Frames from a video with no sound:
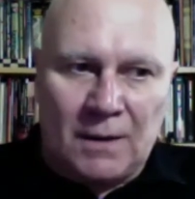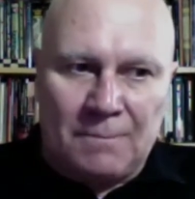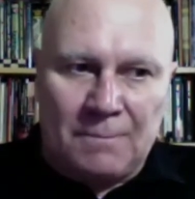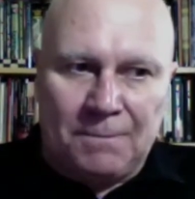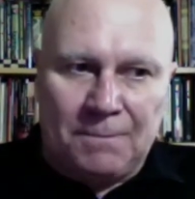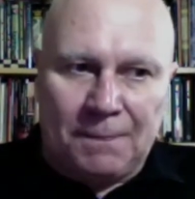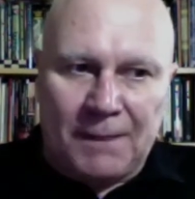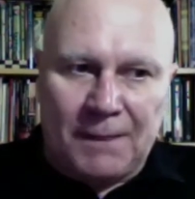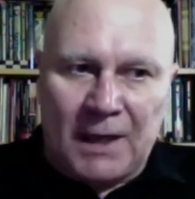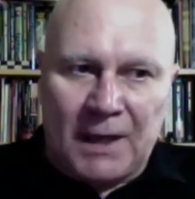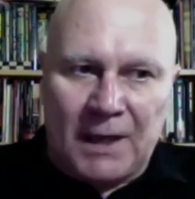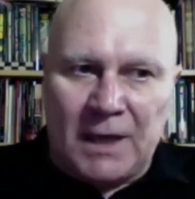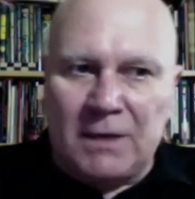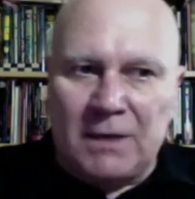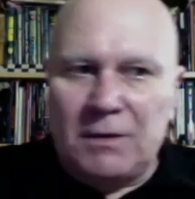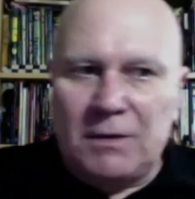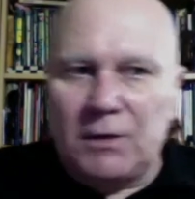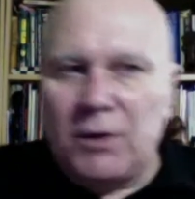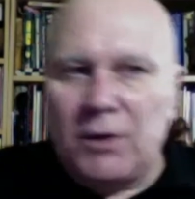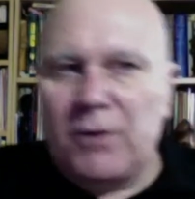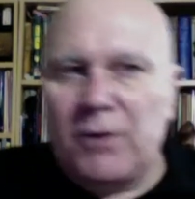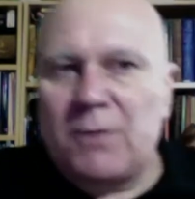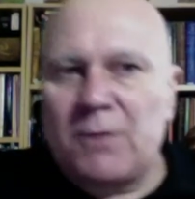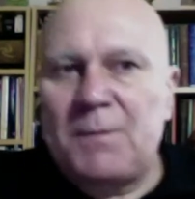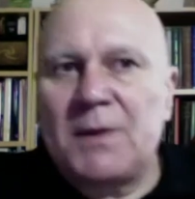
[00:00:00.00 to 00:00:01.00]
In
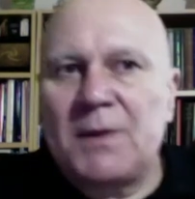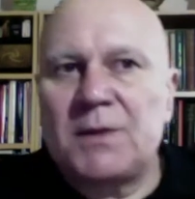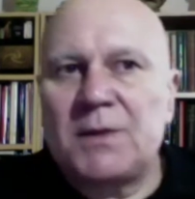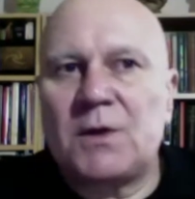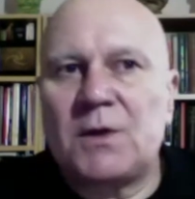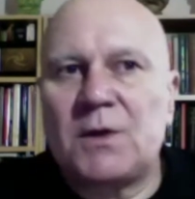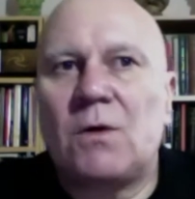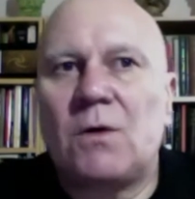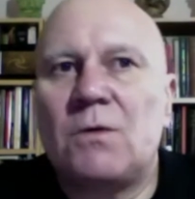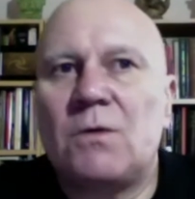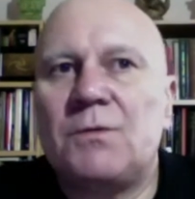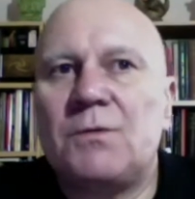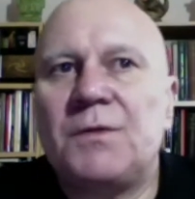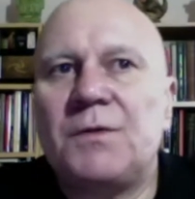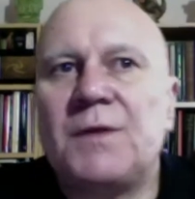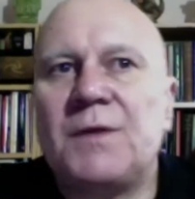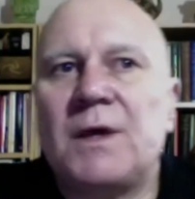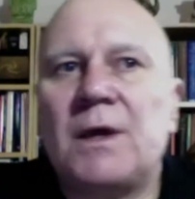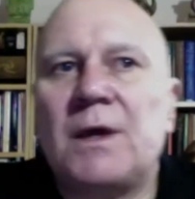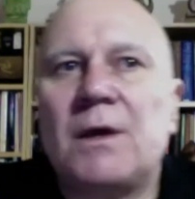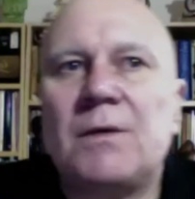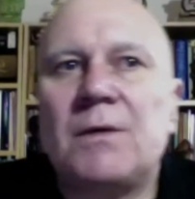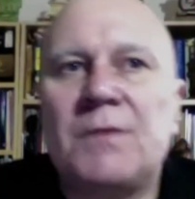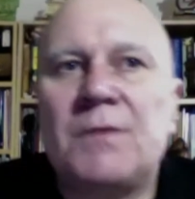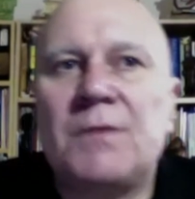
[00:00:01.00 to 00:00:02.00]
Europe, it's called the
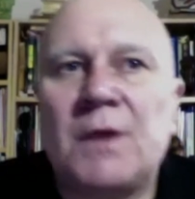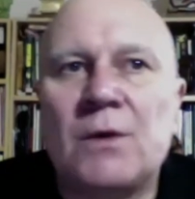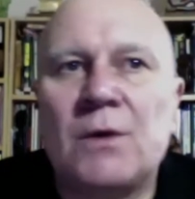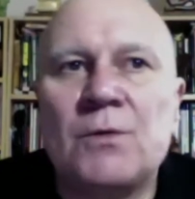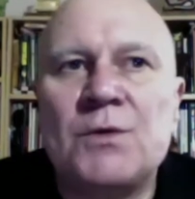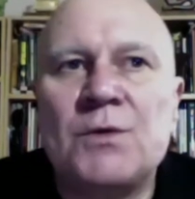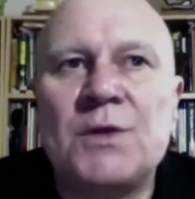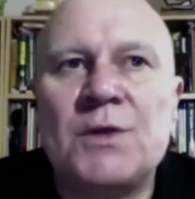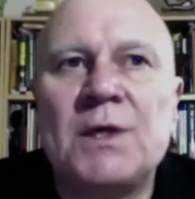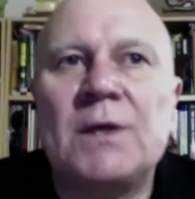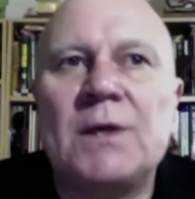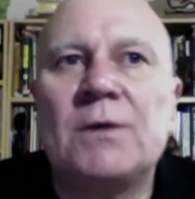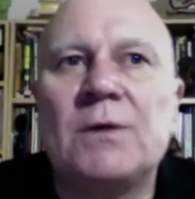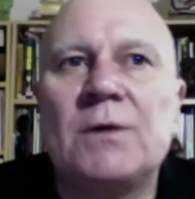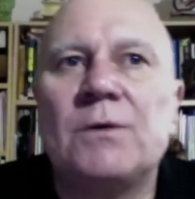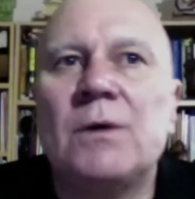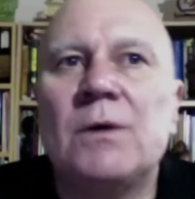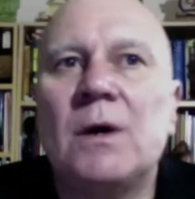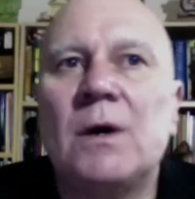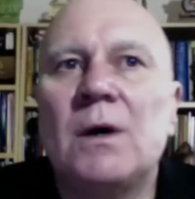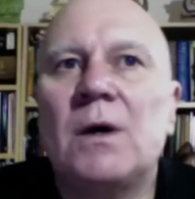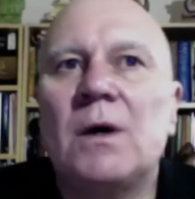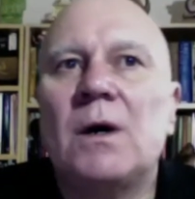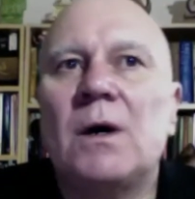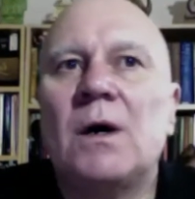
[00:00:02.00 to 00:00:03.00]
Usilu
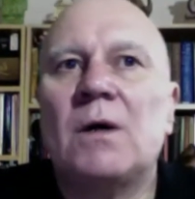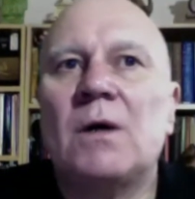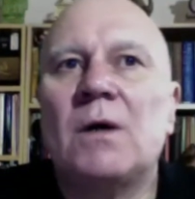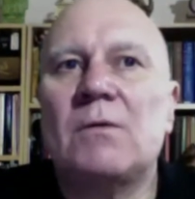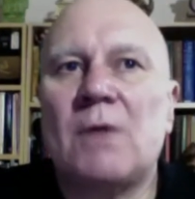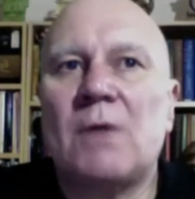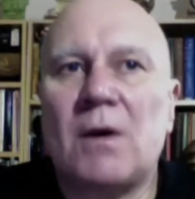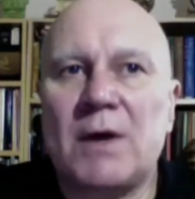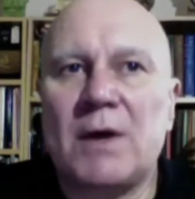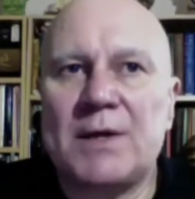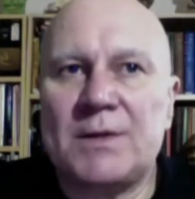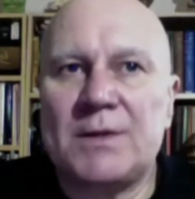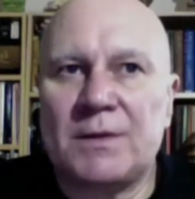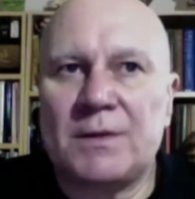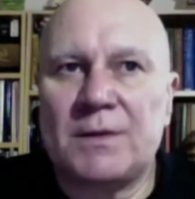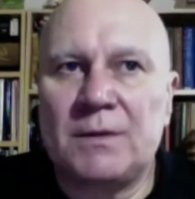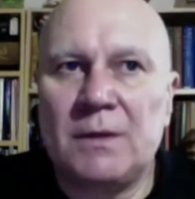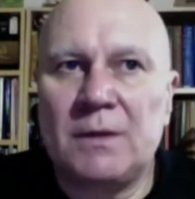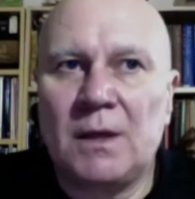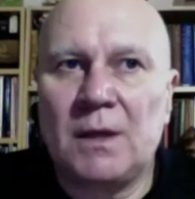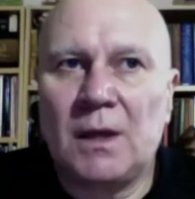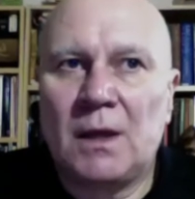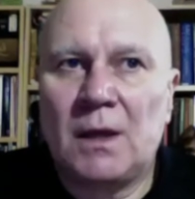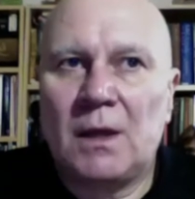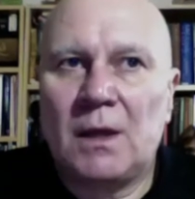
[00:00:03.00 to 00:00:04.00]
Horizon.
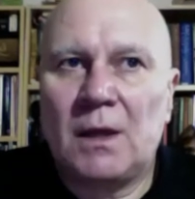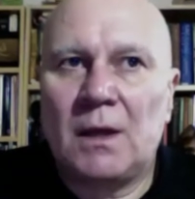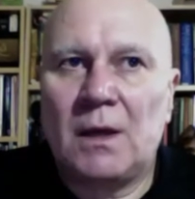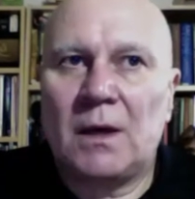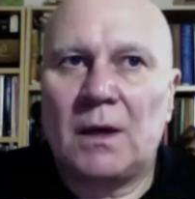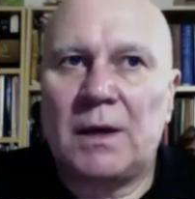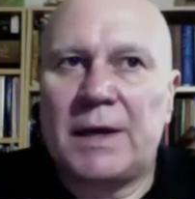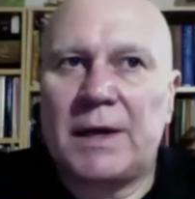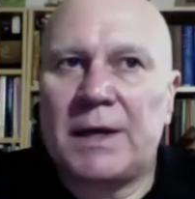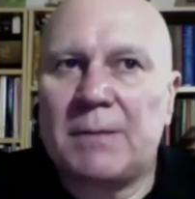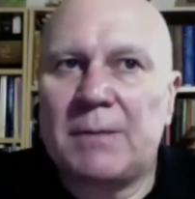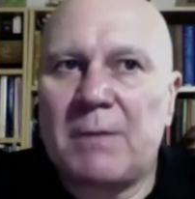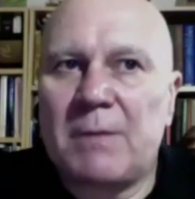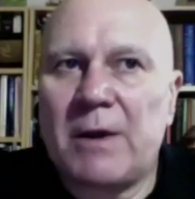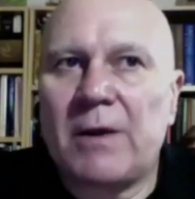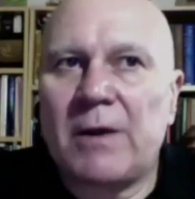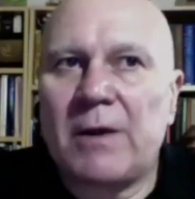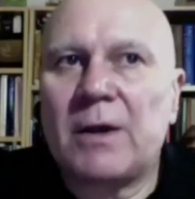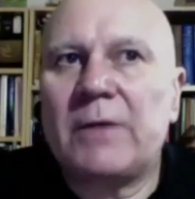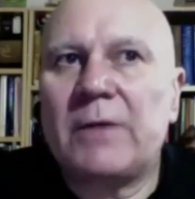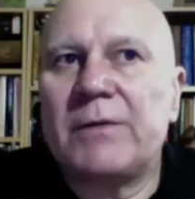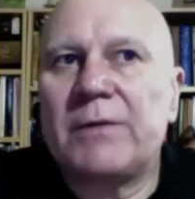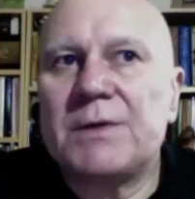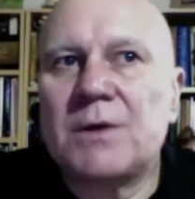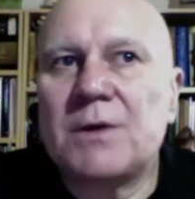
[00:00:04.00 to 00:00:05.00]
In
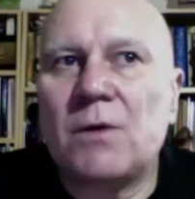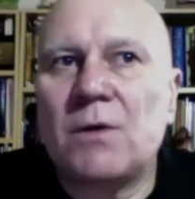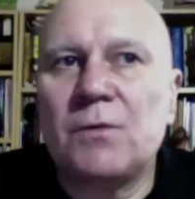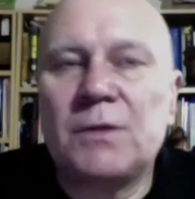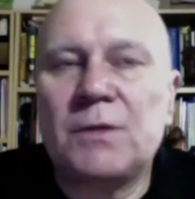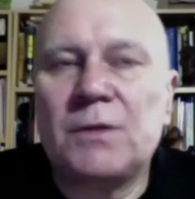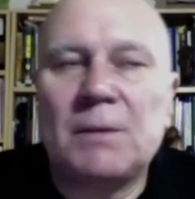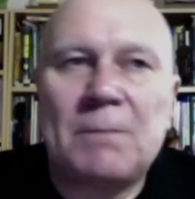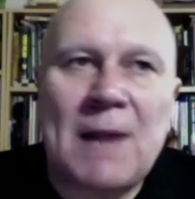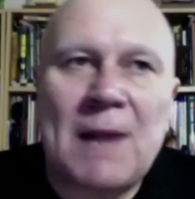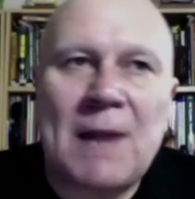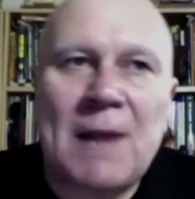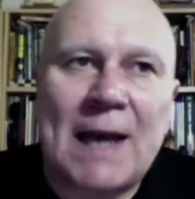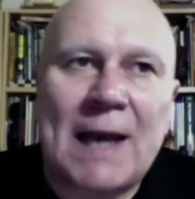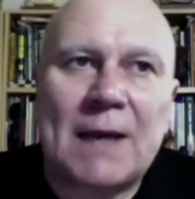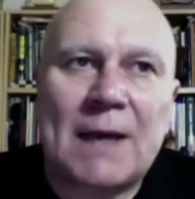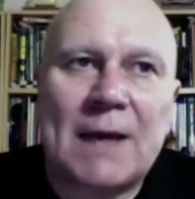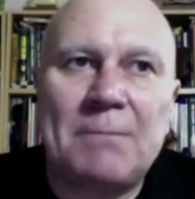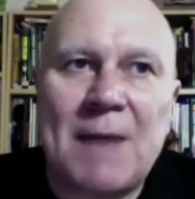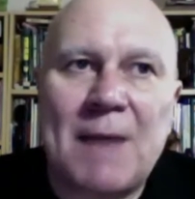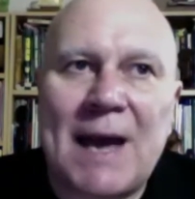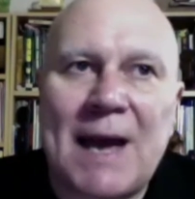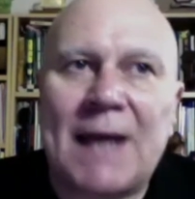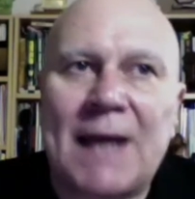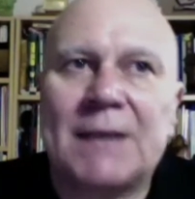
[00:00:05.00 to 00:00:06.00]
America, it's called the Black
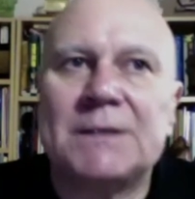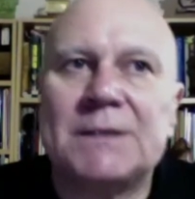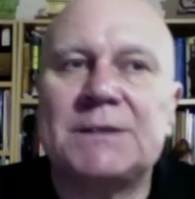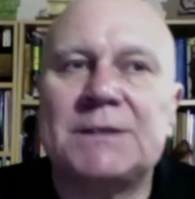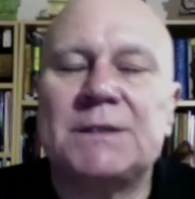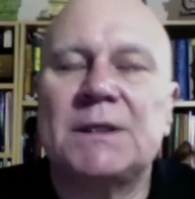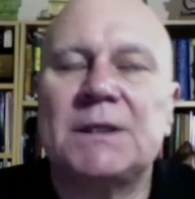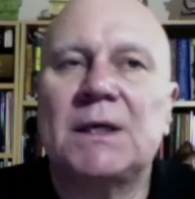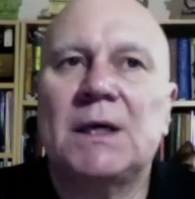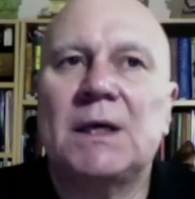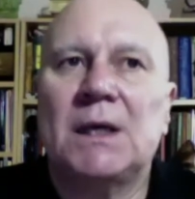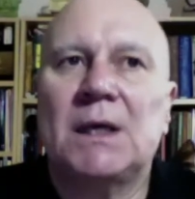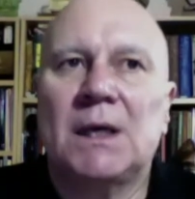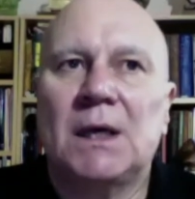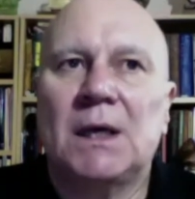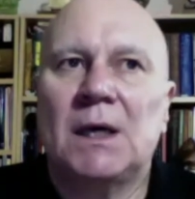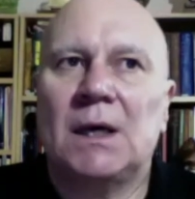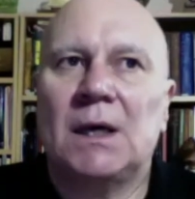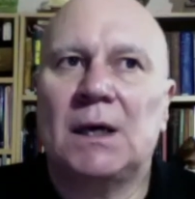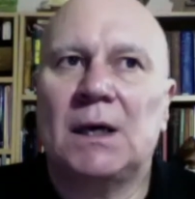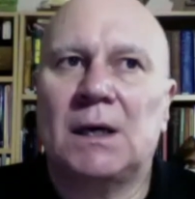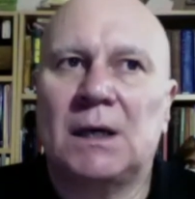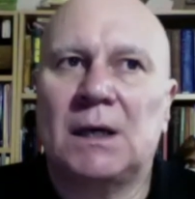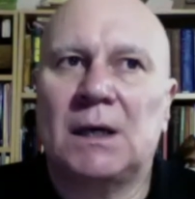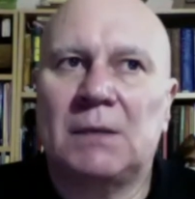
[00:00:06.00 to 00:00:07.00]
Mat,
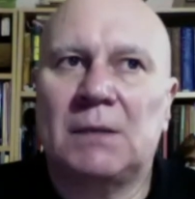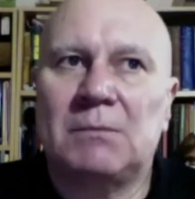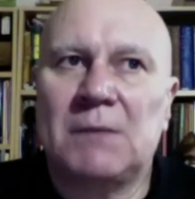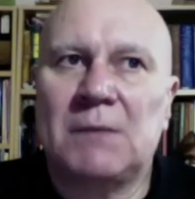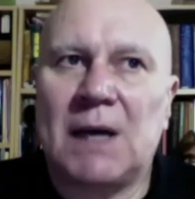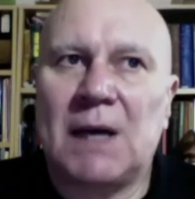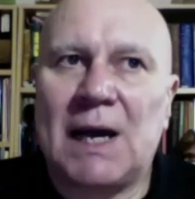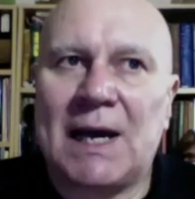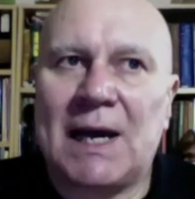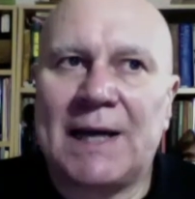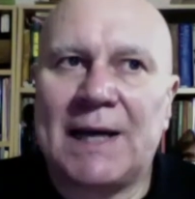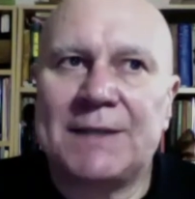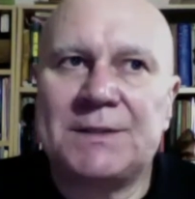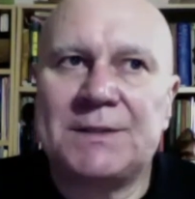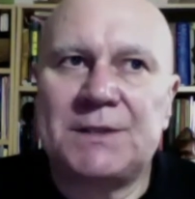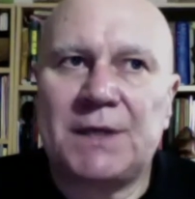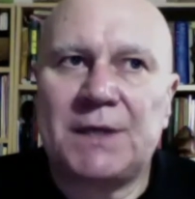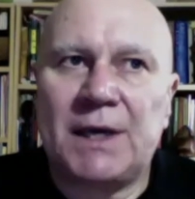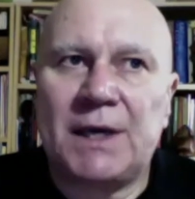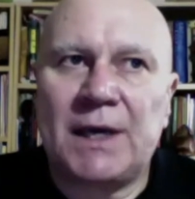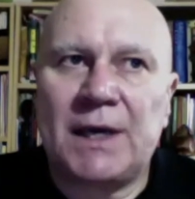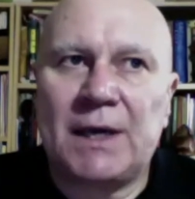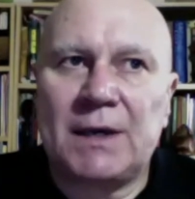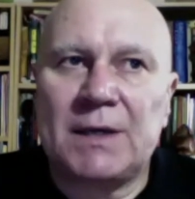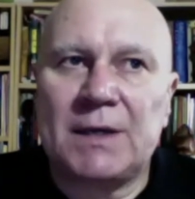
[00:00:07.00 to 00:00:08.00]
and
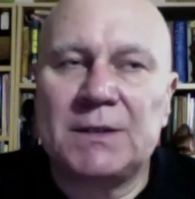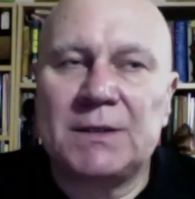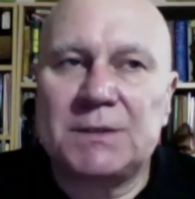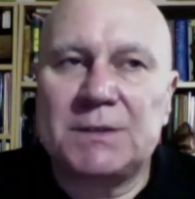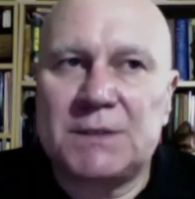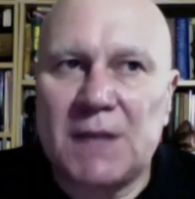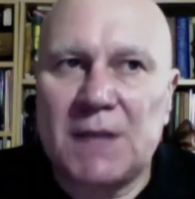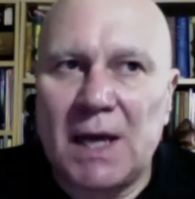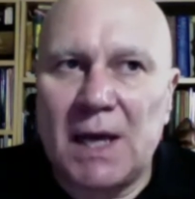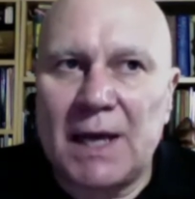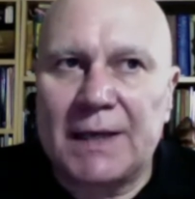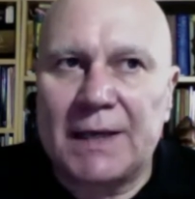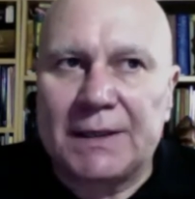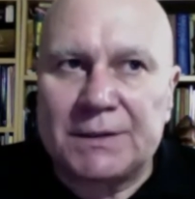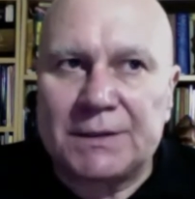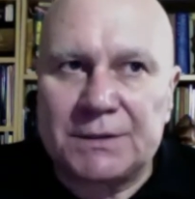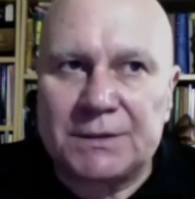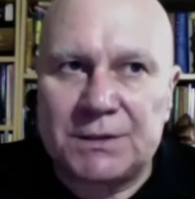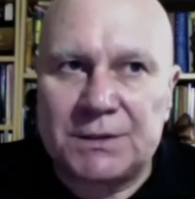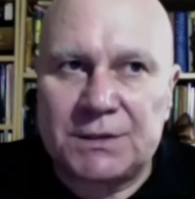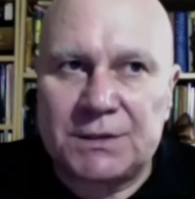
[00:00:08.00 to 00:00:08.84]
it contains